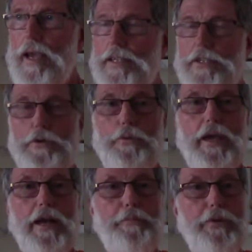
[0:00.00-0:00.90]
And so we
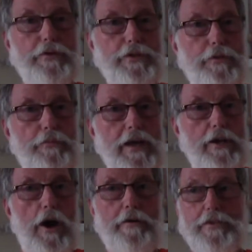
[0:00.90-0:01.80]
can appeal to the minor
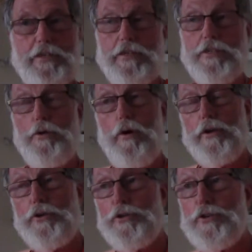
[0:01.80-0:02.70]
officers who
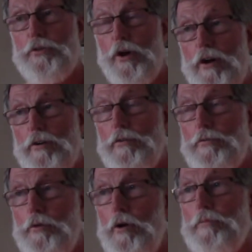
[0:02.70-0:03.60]
are useful
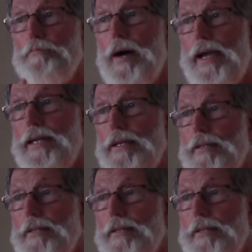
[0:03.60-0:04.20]
for minor